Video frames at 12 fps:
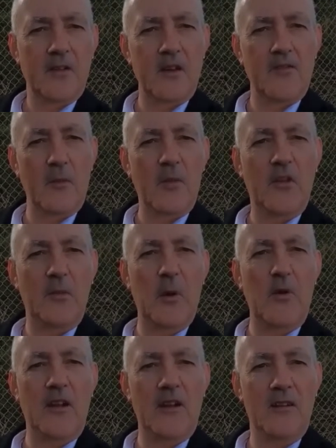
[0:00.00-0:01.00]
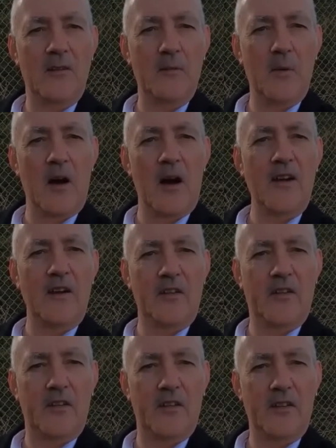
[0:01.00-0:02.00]
So from this building behind
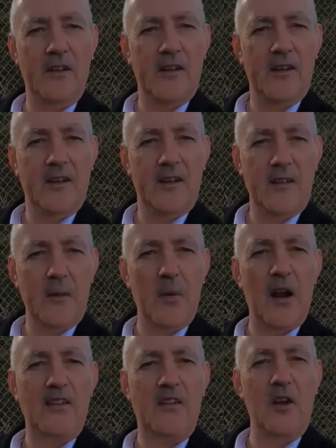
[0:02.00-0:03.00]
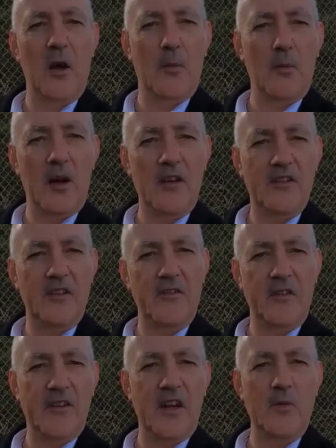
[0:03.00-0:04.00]
us, the practical operation
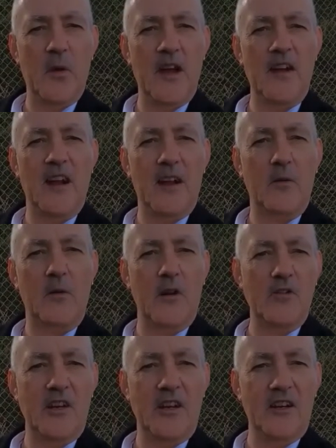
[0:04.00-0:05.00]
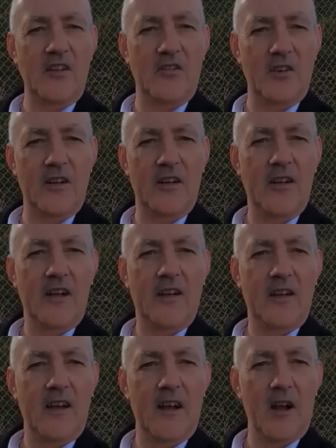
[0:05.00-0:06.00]
of the Tasmanian aquaculture industry
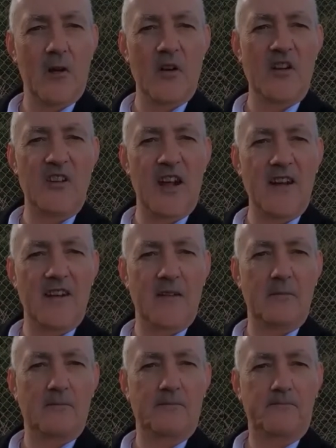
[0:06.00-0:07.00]
originated.